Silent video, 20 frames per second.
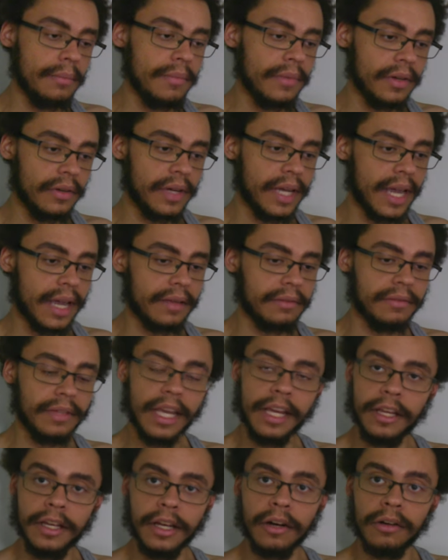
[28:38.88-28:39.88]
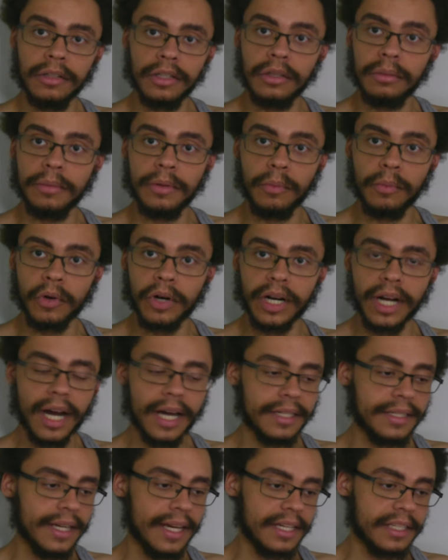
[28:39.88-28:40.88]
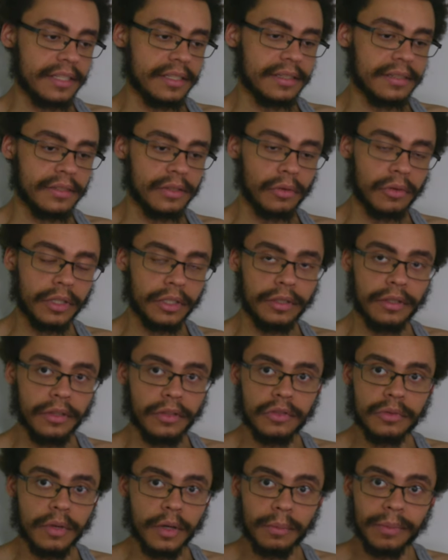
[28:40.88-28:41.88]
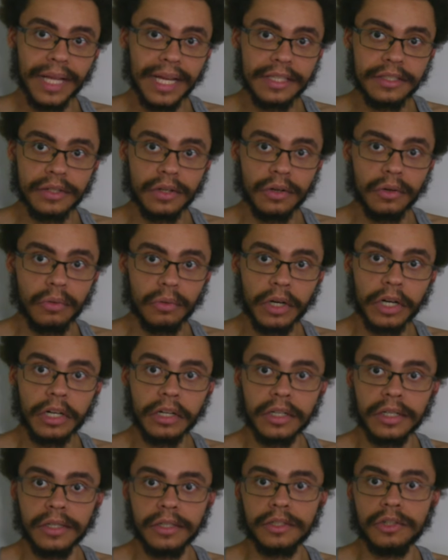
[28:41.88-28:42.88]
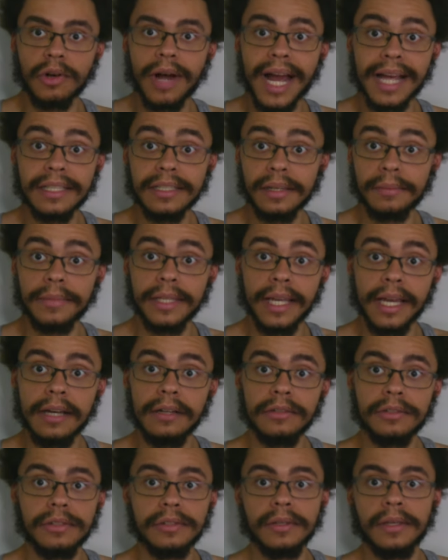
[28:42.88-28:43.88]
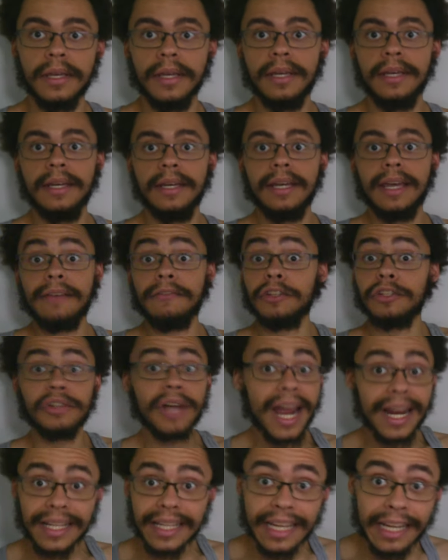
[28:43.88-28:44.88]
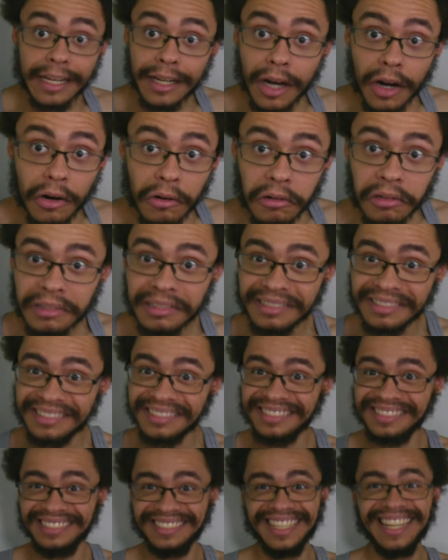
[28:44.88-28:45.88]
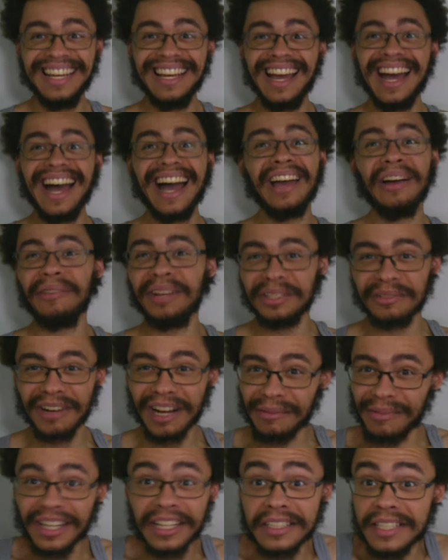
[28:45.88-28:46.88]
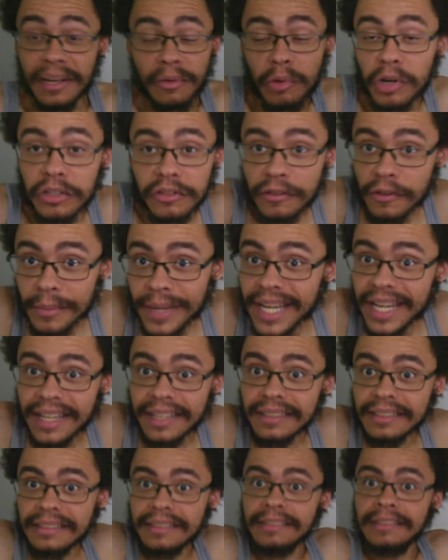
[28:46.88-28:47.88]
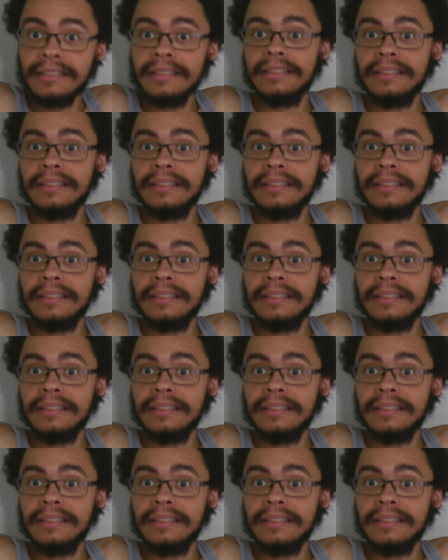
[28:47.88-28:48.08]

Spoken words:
then okay, there you go, a little bit more context. So clearly those meal plans don't work. Try something else. Have you tried keto? I always recommend, because that worked for me.